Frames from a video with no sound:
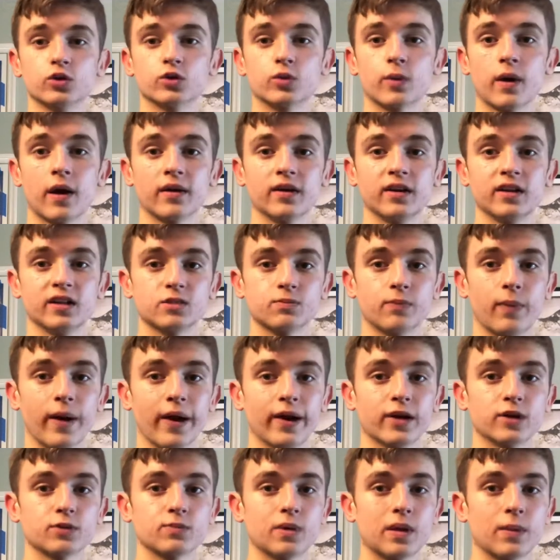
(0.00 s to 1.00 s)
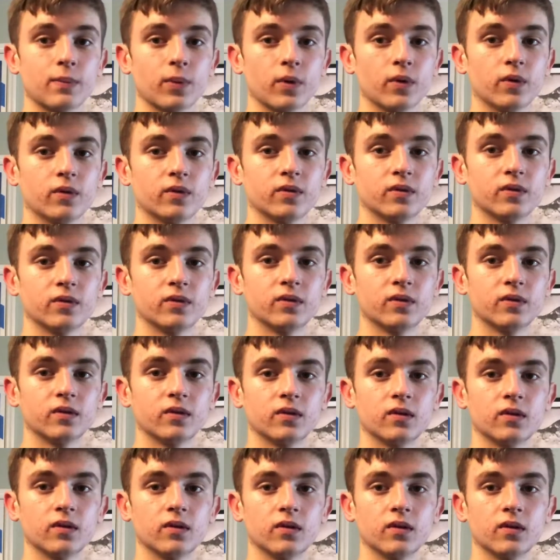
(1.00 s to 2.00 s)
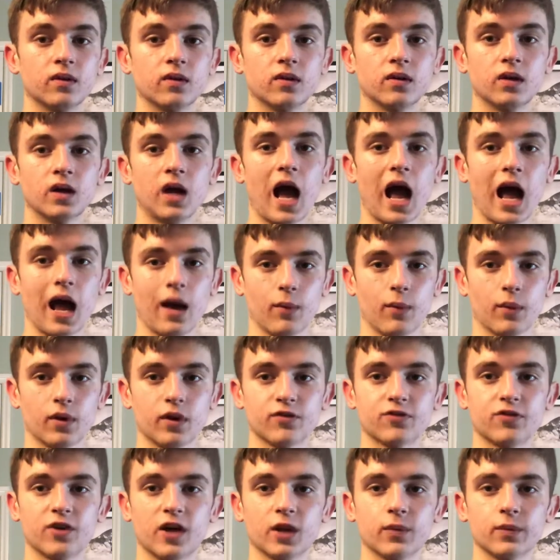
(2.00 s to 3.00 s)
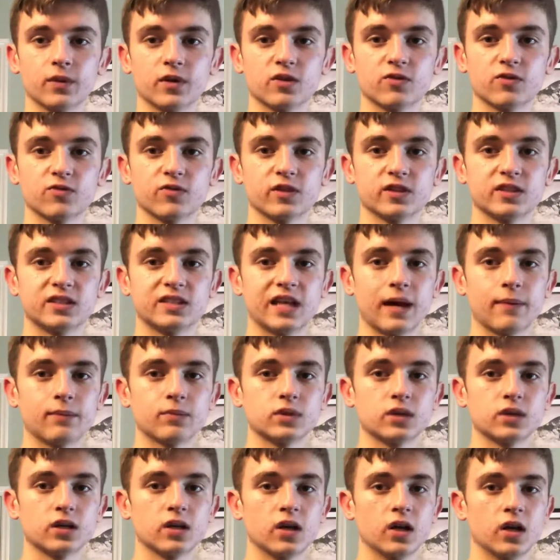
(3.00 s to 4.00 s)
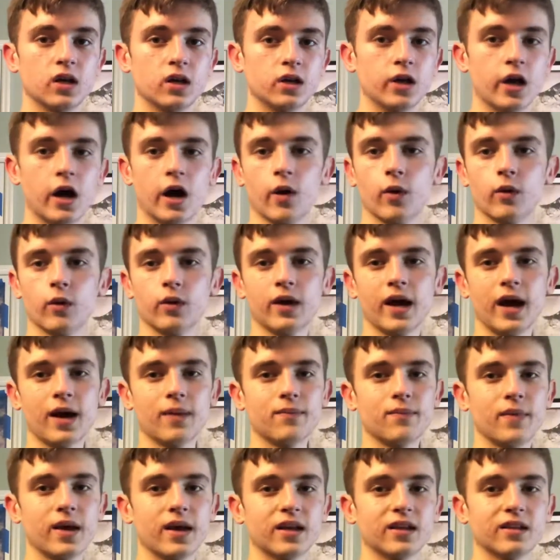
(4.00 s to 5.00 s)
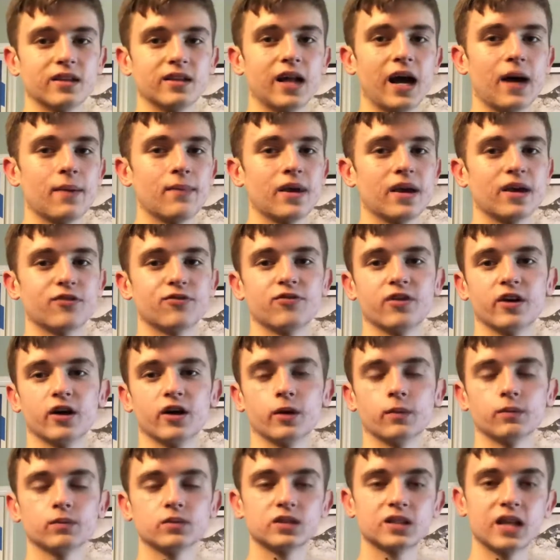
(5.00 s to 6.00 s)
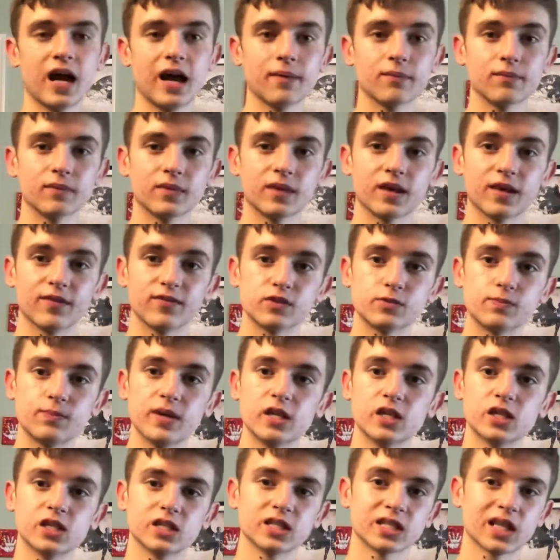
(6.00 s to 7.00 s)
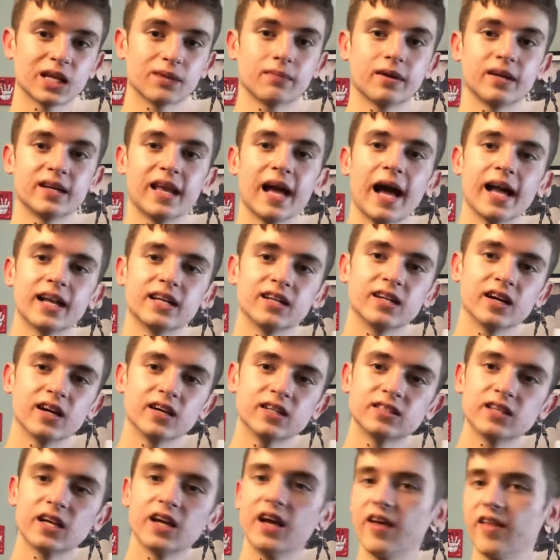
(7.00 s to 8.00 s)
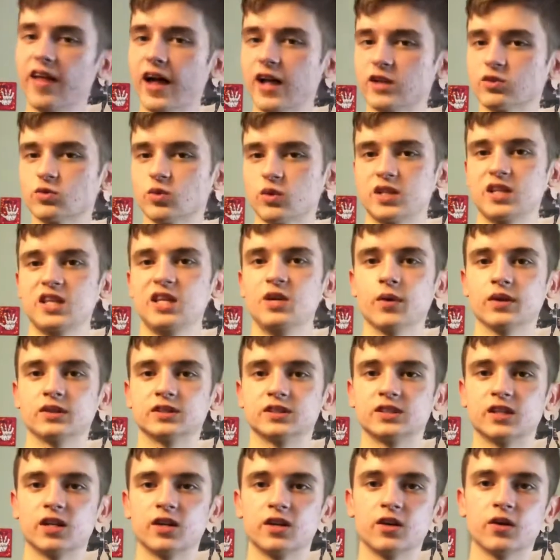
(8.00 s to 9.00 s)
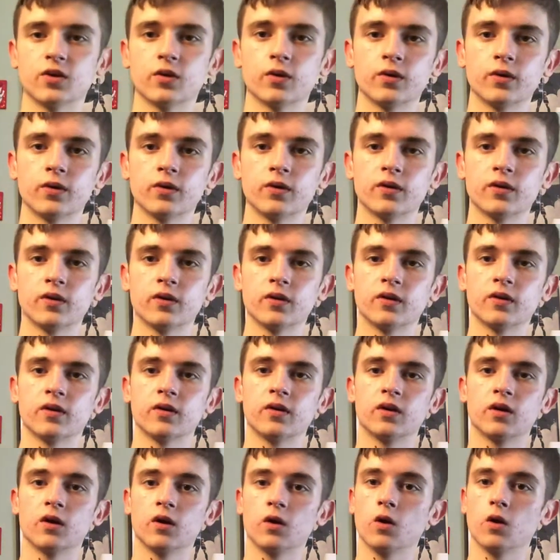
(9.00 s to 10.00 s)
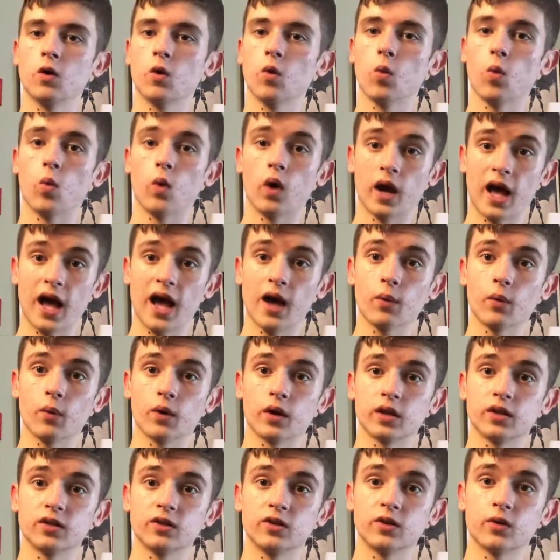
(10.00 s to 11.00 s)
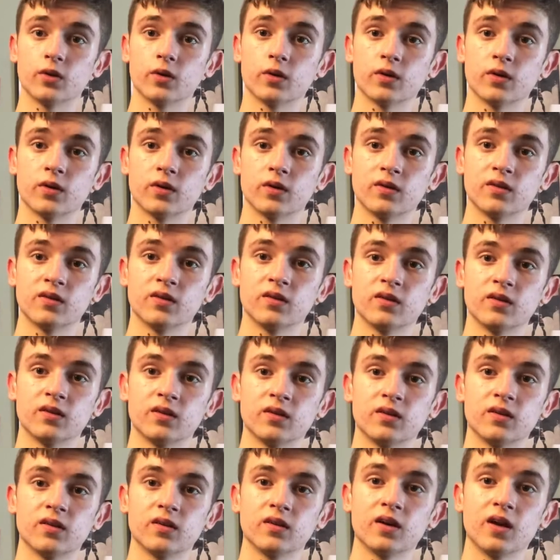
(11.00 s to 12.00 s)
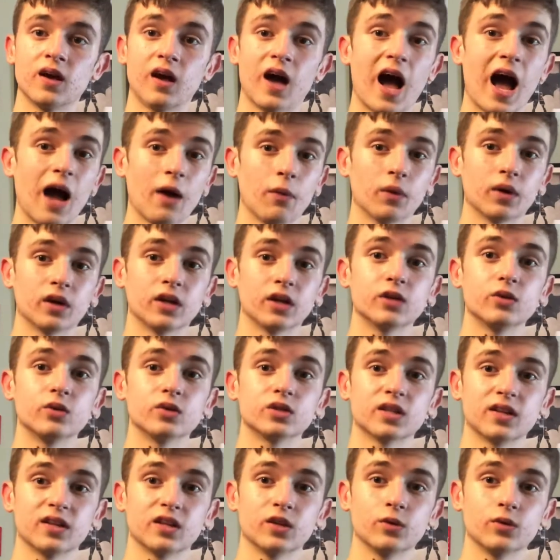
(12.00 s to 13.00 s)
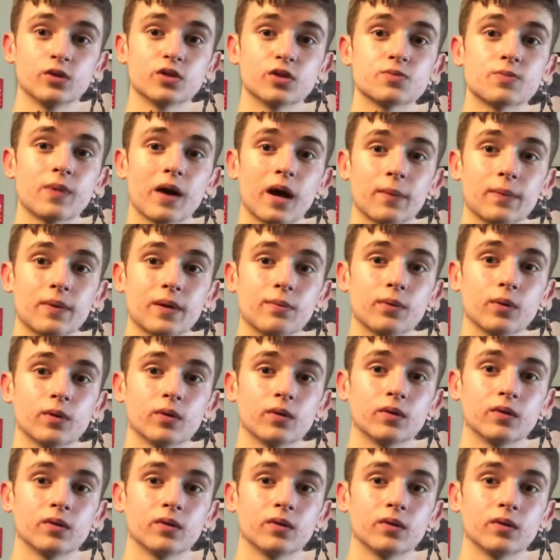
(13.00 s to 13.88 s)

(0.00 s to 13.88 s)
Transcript: around and inspires people. I want to follow in his footsteps. No, not make films, not give speeches like my dad does. That's what he wants to do. What I want to do, I want to do something to inspire people.